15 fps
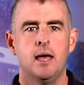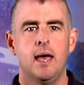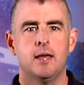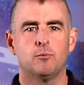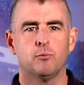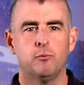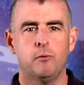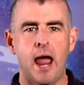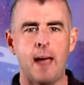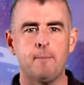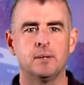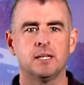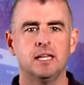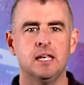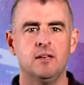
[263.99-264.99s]
and
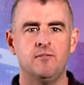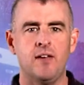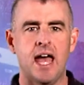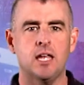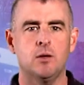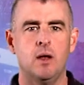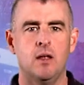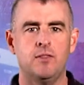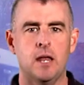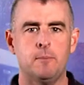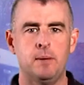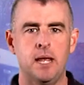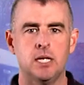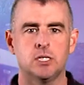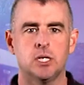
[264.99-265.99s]
rapidly evacuate that
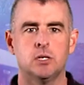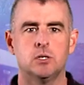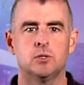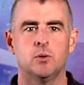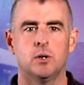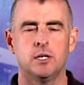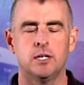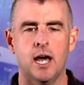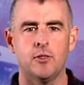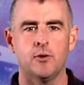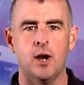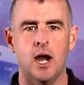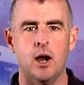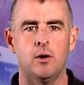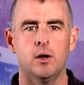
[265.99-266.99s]
patient to another
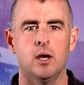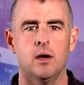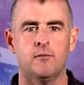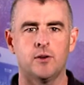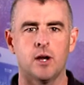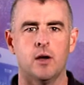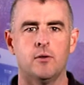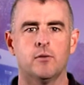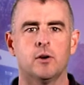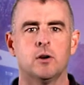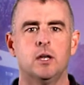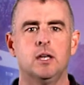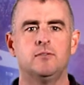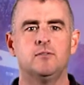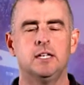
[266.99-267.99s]
area of cover
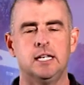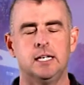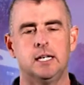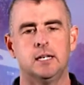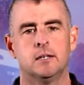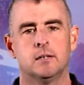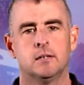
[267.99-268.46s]
if needed.